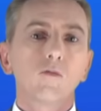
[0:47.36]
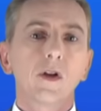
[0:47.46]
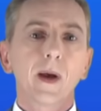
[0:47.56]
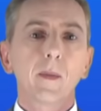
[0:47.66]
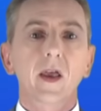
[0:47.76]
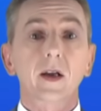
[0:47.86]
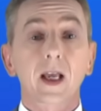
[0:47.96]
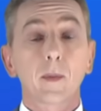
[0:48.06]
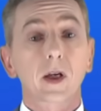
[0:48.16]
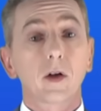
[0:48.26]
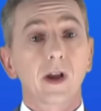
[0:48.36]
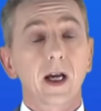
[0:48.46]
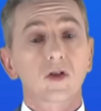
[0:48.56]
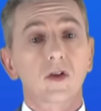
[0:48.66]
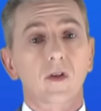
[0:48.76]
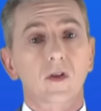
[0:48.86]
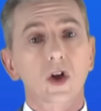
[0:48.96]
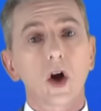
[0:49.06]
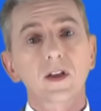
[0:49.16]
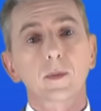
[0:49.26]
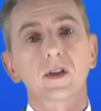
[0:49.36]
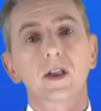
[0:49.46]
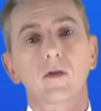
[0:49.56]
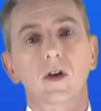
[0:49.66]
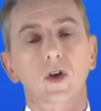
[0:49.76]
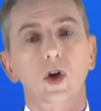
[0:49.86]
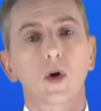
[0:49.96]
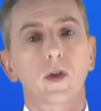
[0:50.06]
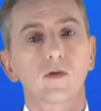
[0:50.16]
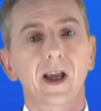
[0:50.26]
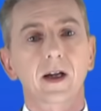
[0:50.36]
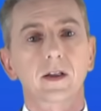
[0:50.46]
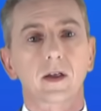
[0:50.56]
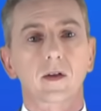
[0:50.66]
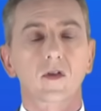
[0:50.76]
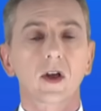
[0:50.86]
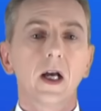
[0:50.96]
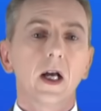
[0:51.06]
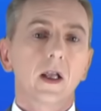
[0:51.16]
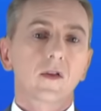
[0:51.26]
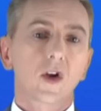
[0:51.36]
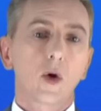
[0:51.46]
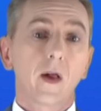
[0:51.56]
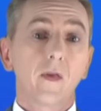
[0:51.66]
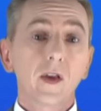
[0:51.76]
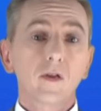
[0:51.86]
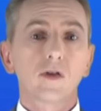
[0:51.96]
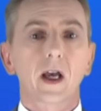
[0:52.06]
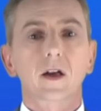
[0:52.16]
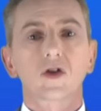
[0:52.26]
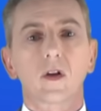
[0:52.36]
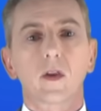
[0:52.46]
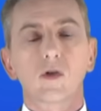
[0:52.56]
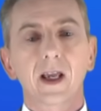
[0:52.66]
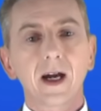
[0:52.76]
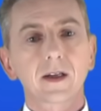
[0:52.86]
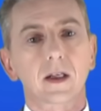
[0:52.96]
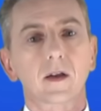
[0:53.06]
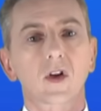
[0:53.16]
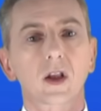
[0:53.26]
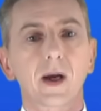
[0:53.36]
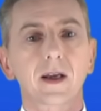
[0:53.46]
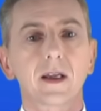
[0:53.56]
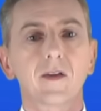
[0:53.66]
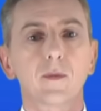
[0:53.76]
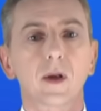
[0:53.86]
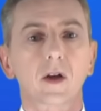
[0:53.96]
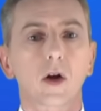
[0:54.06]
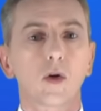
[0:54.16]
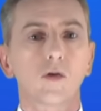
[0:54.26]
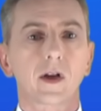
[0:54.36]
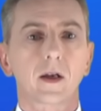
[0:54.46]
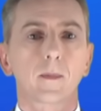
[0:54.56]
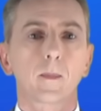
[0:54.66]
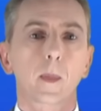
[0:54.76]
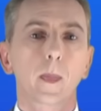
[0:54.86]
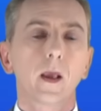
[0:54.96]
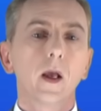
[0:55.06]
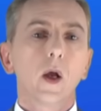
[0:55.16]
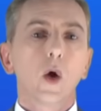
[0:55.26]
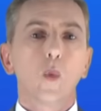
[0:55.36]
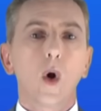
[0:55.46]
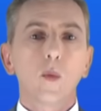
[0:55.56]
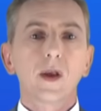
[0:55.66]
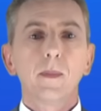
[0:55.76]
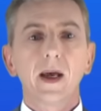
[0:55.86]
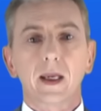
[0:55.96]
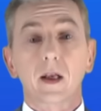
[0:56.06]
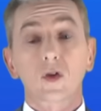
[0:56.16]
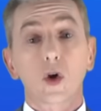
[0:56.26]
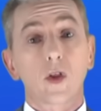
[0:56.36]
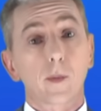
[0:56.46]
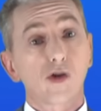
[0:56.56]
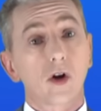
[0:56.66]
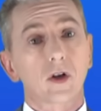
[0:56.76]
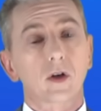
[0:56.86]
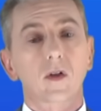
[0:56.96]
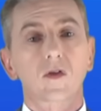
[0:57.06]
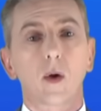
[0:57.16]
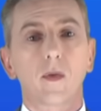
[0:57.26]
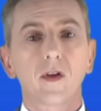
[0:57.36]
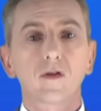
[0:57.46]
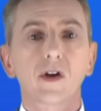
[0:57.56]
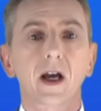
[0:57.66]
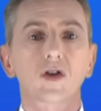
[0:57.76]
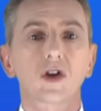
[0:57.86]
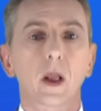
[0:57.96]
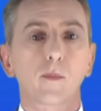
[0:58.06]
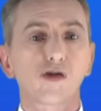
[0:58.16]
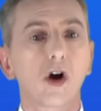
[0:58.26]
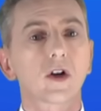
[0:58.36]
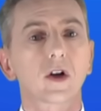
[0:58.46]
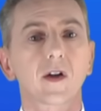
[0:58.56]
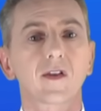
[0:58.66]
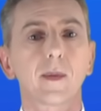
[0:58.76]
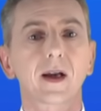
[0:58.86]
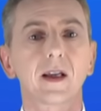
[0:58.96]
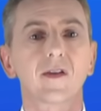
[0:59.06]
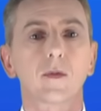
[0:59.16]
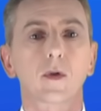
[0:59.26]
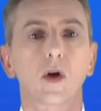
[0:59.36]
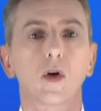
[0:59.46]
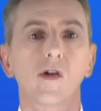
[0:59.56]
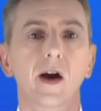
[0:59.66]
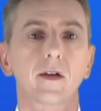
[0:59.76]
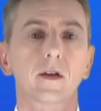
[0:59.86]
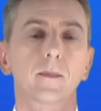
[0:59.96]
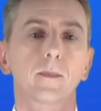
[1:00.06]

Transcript: Remember that in chemical reactions, the starting materials are called the reactants, so in this reaction, the reactants are the magnesium and the chlorine. What we make is called the product, so in this reaction, the product is the magnesium chloride.